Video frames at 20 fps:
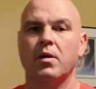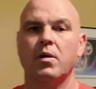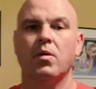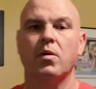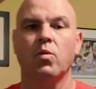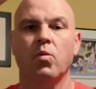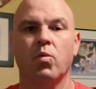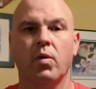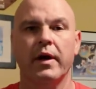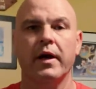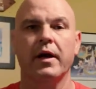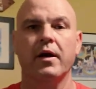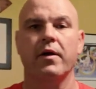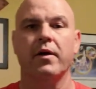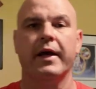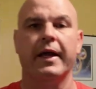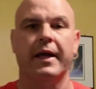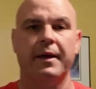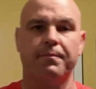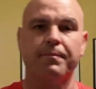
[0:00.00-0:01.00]
wear
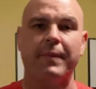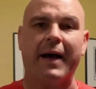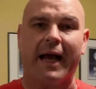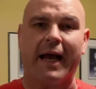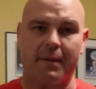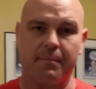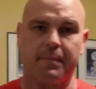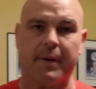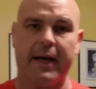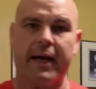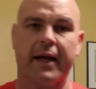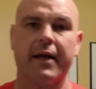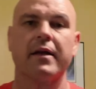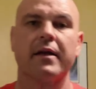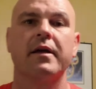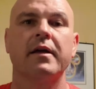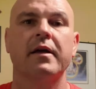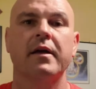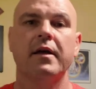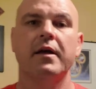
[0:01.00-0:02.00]
a
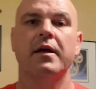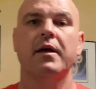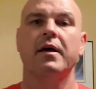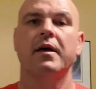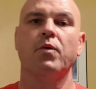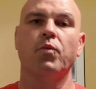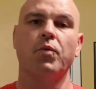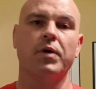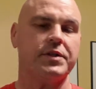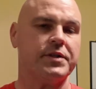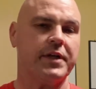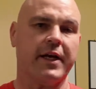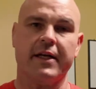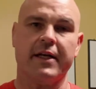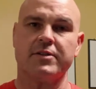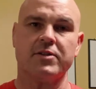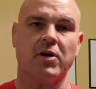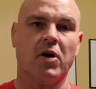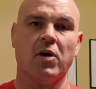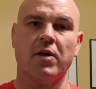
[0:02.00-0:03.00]
backpack, which
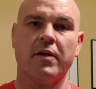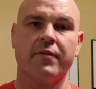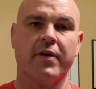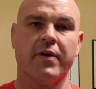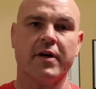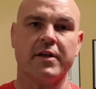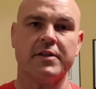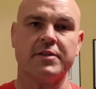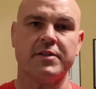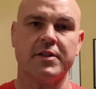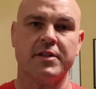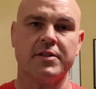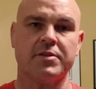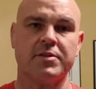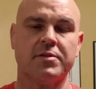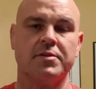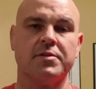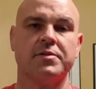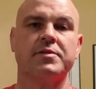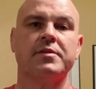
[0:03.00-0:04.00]
has all of our
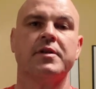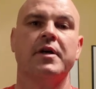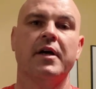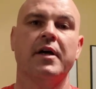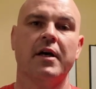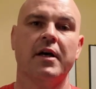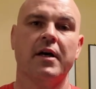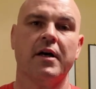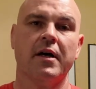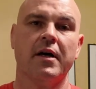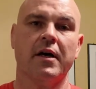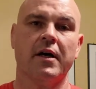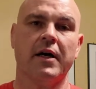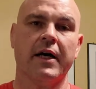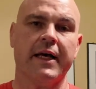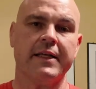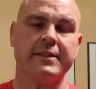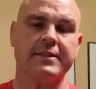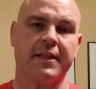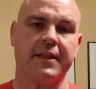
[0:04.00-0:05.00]
essentials.
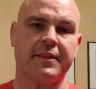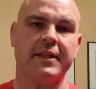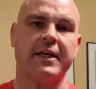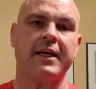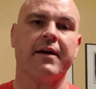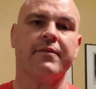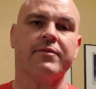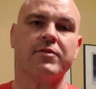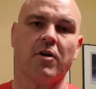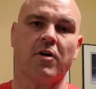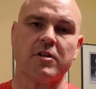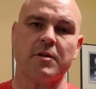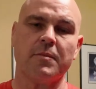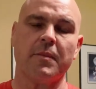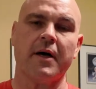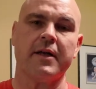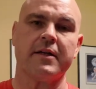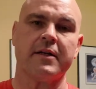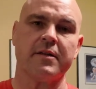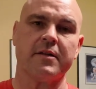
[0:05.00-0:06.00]
As I think I've talked
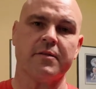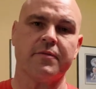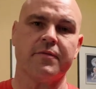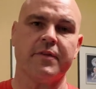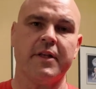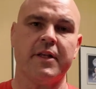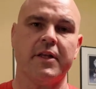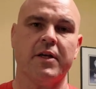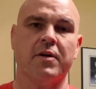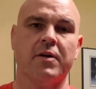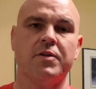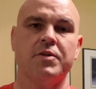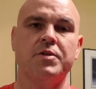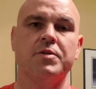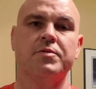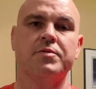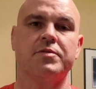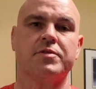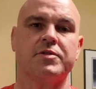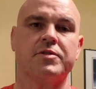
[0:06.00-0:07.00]
about in another video,
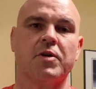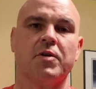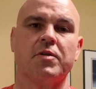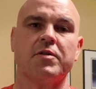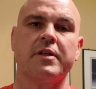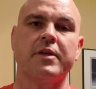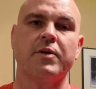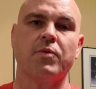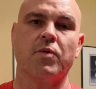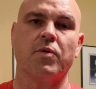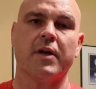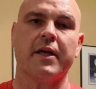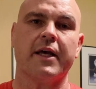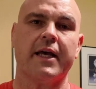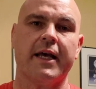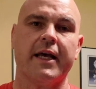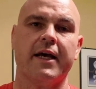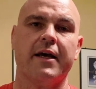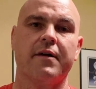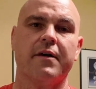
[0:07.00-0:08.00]
you certainly want to
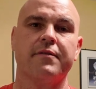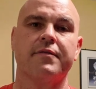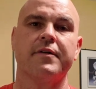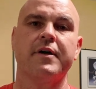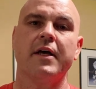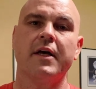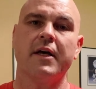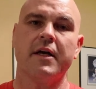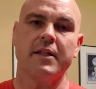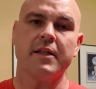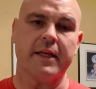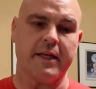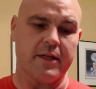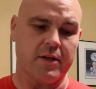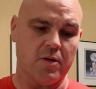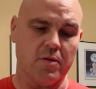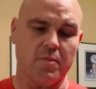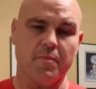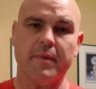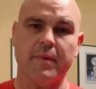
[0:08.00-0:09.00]
have
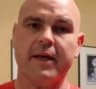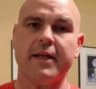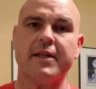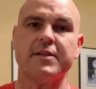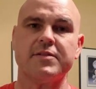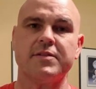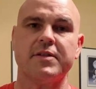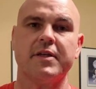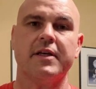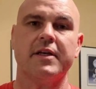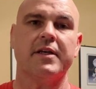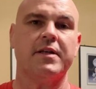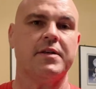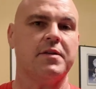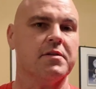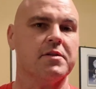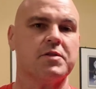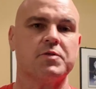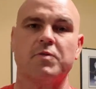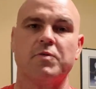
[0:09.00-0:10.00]
like your medicine,
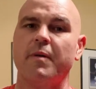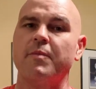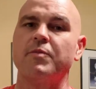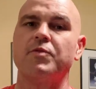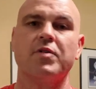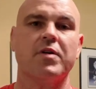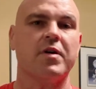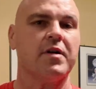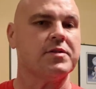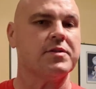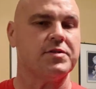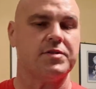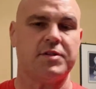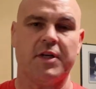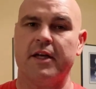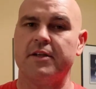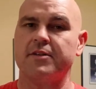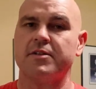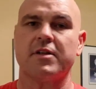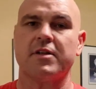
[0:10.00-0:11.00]
your swim trunks,
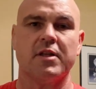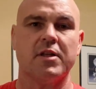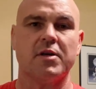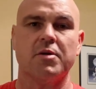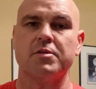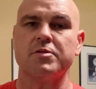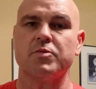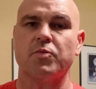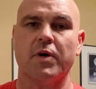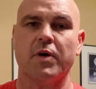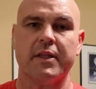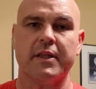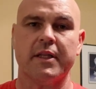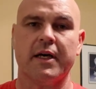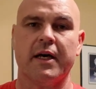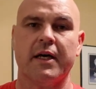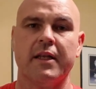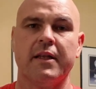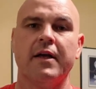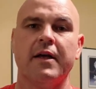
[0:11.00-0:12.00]
change of clothes,
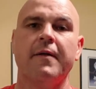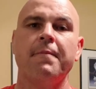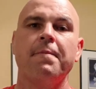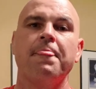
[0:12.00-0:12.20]
whatnot,